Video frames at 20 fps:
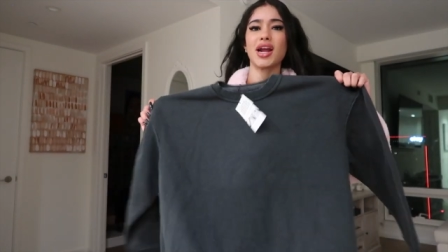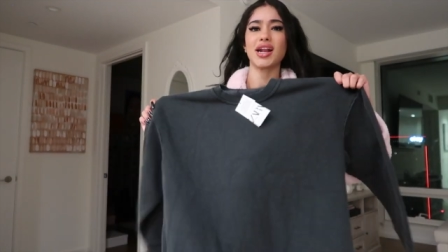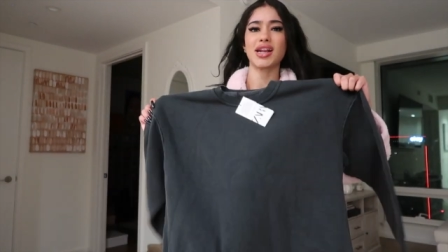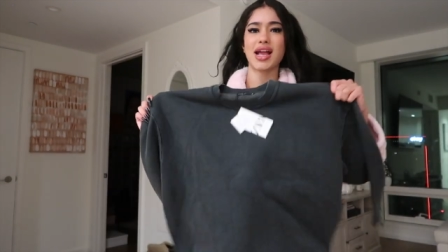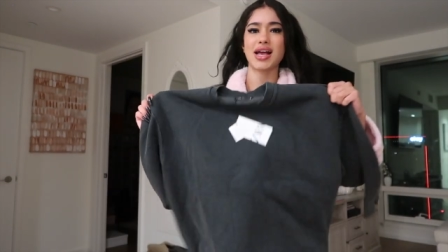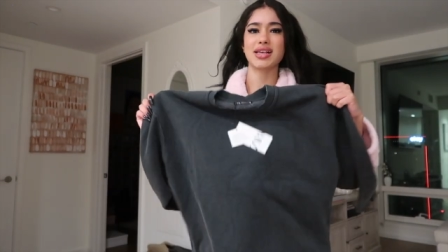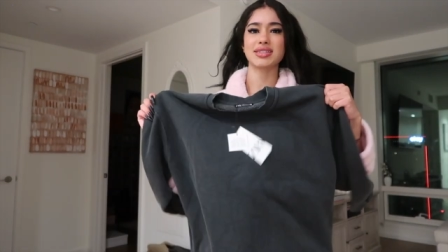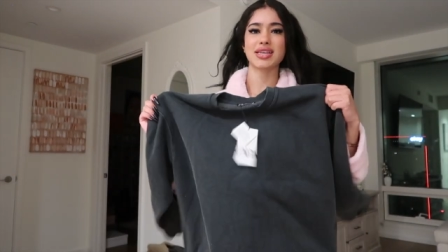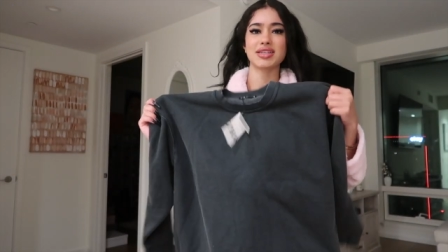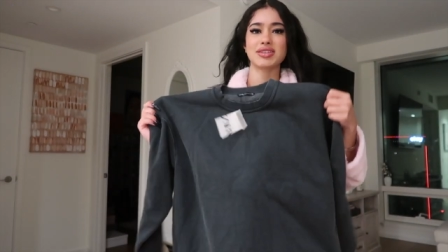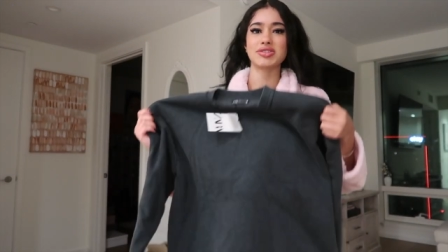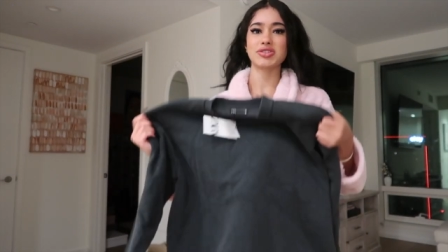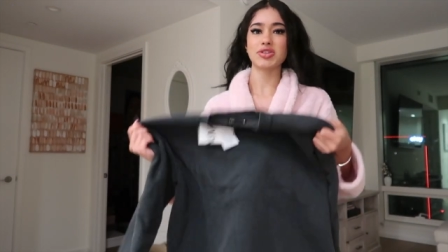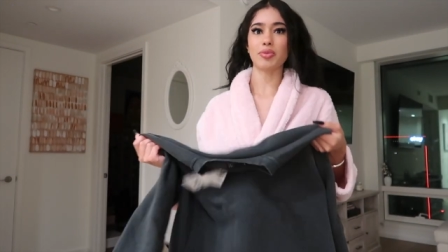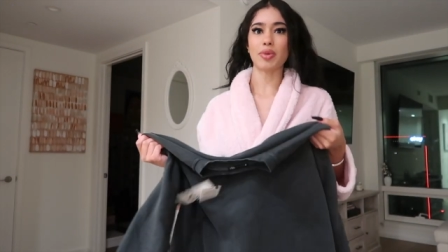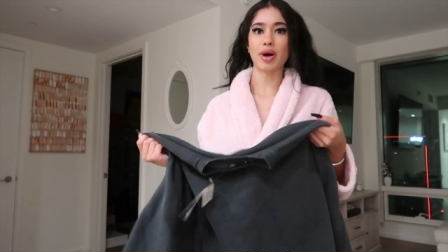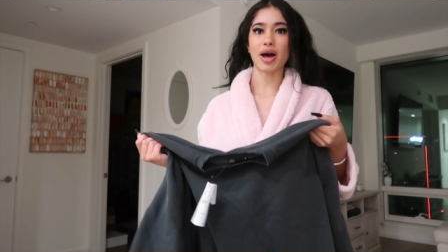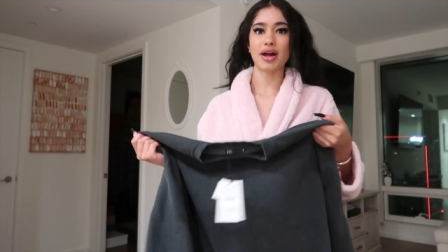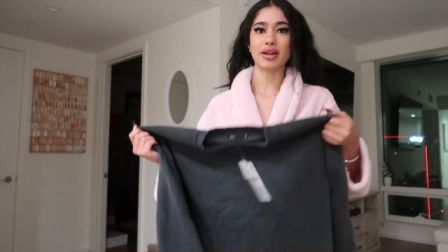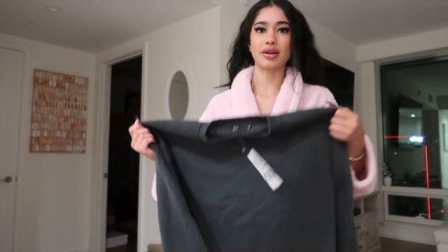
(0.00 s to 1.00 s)
And yes, I still
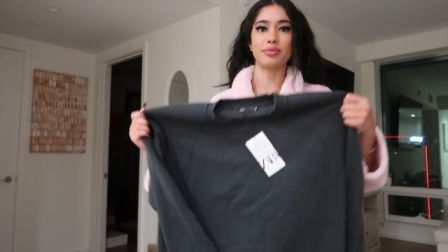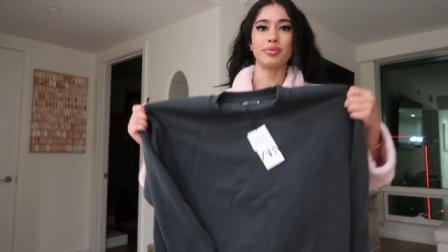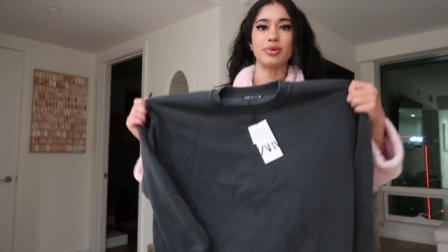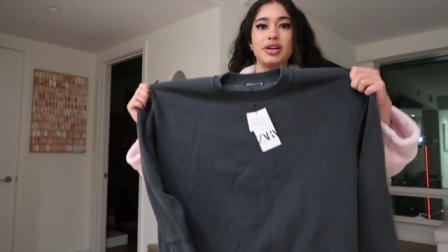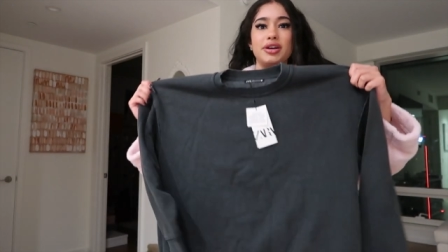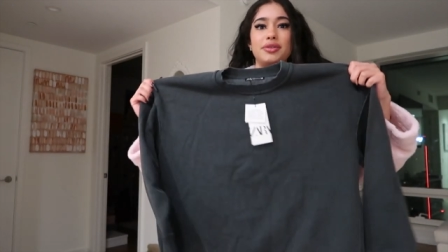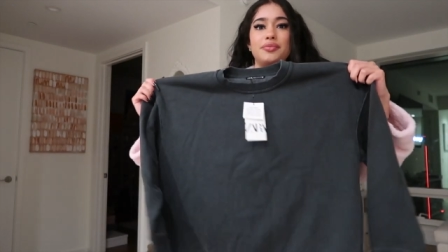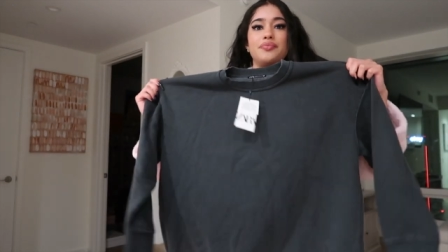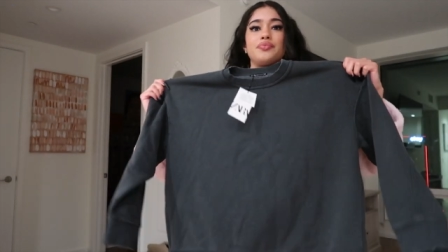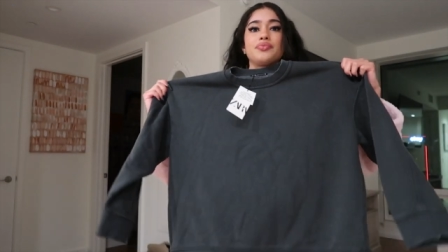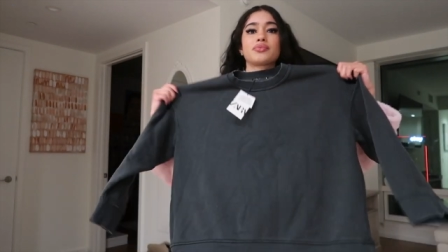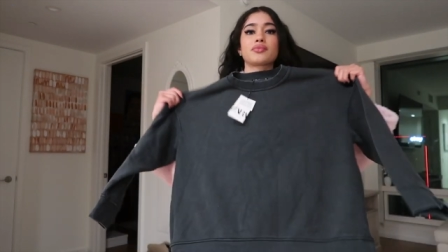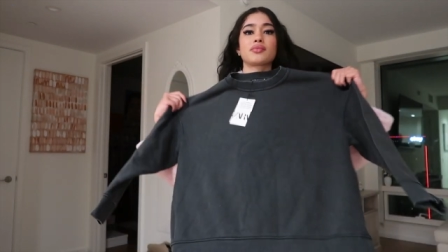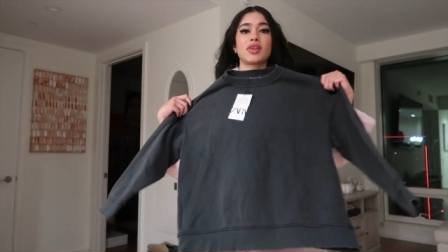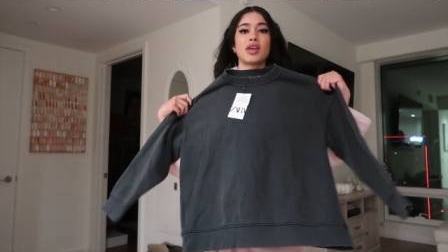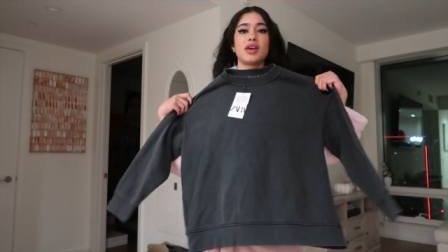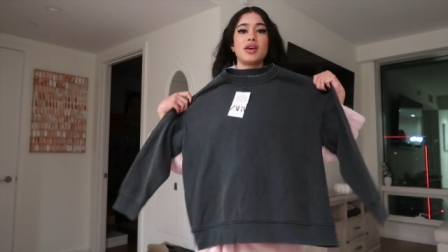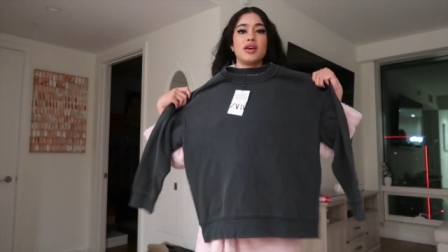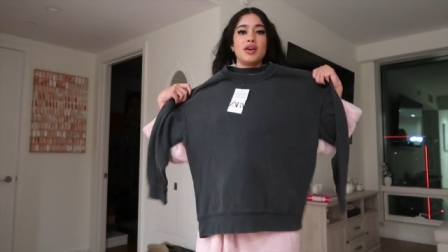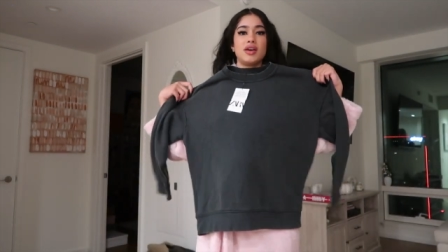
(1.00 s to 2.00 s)
bought it, but
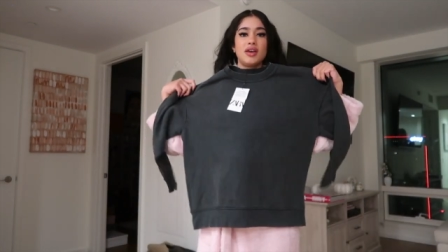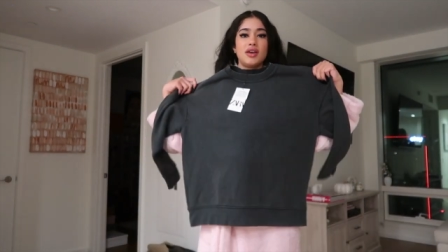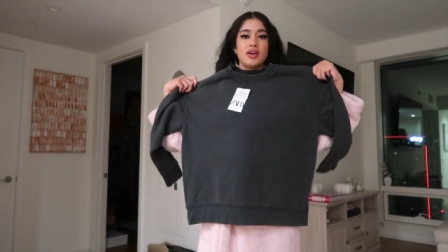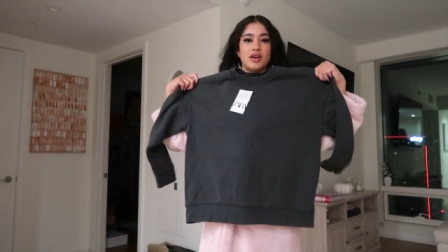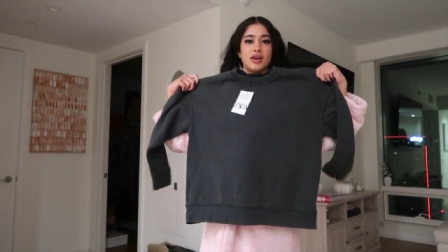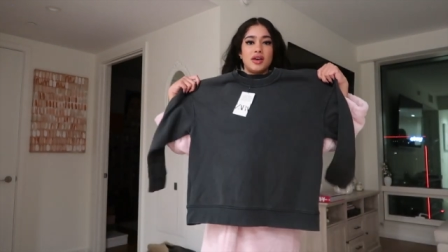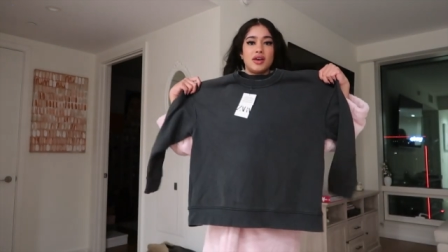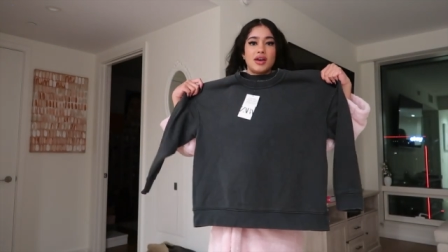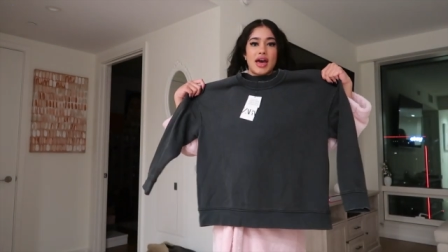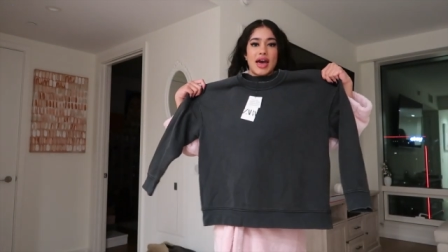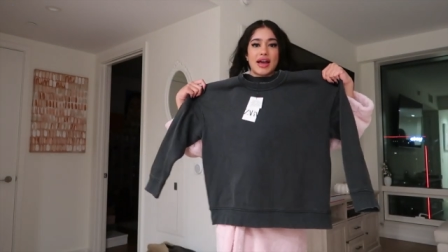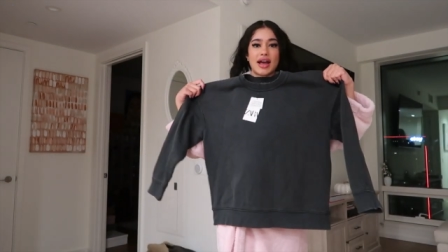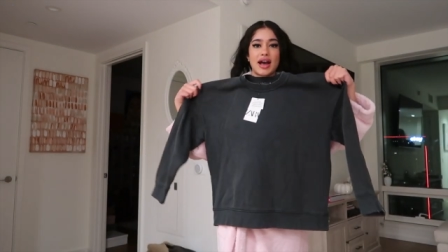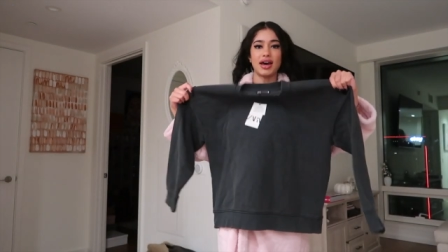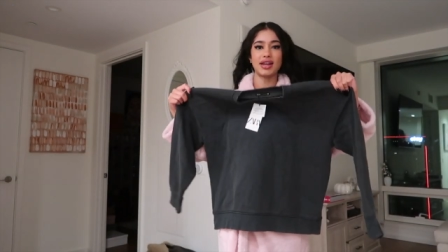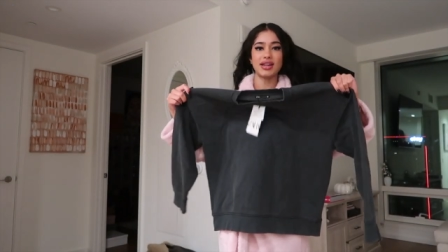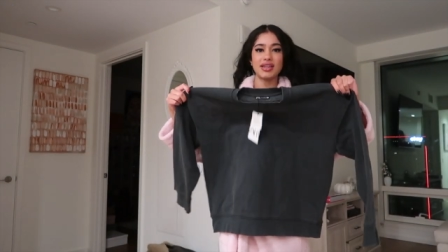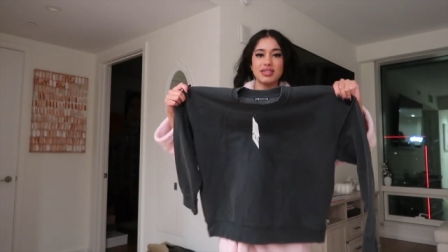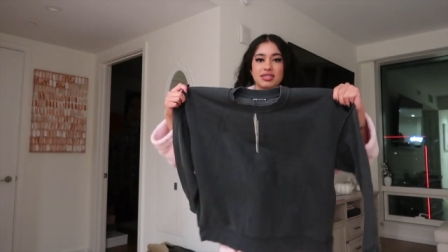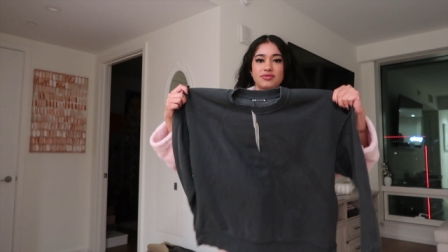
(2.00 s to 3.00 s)
I
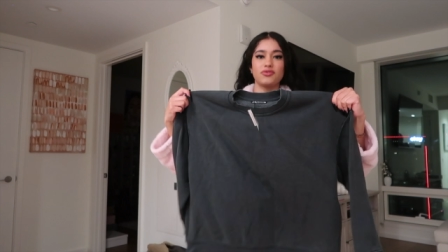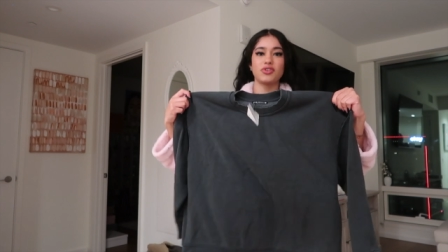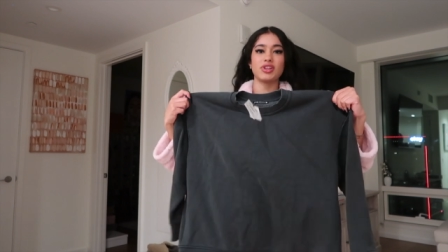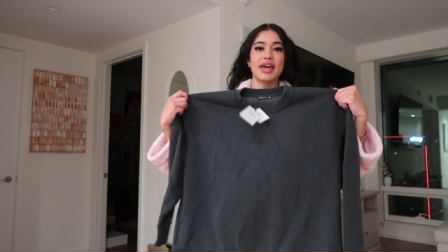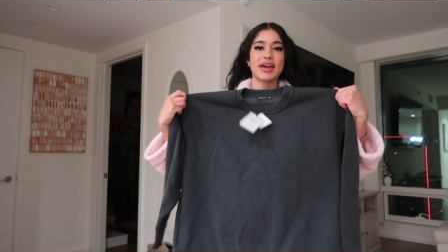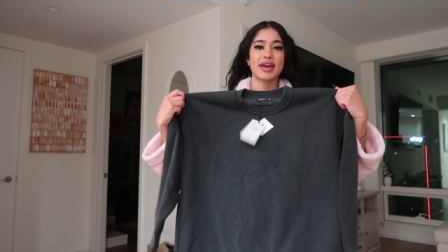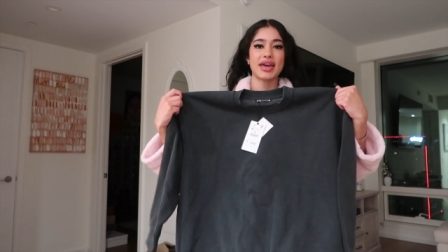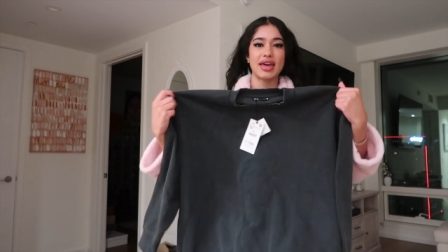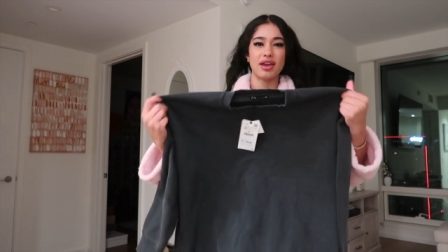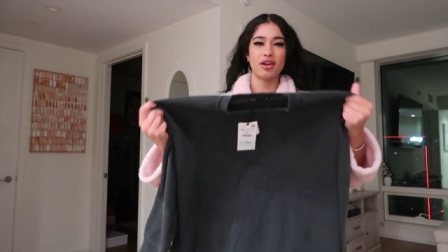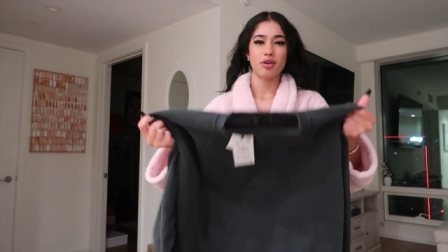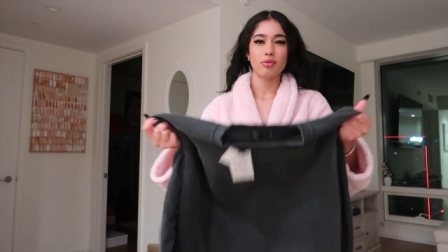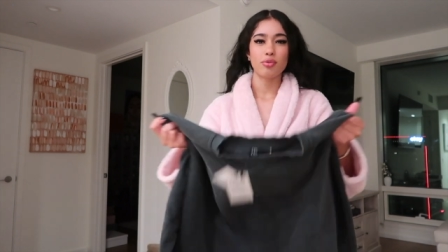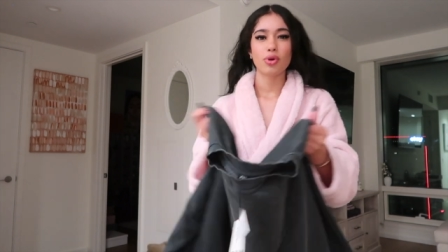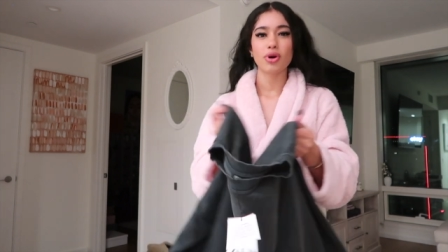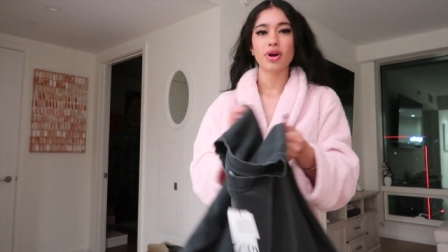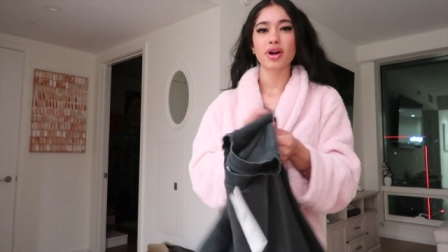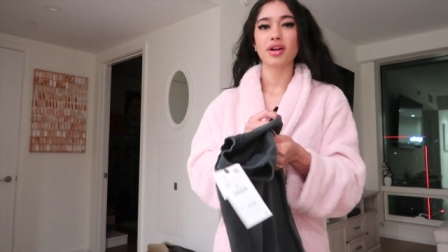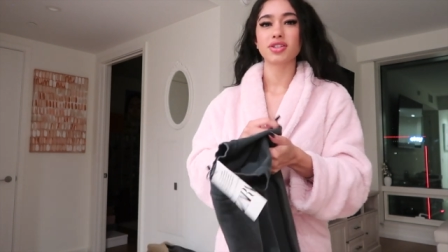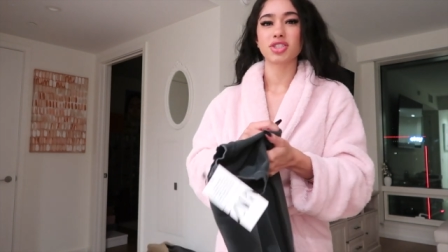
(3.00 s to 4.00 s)
got it for like an
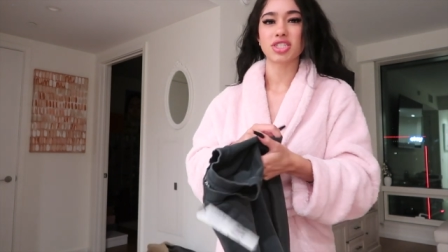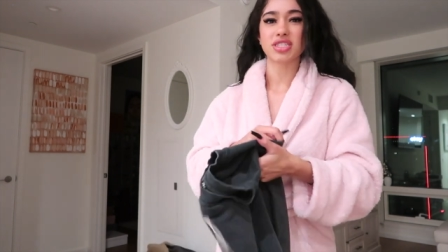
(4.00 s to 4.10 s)
airport,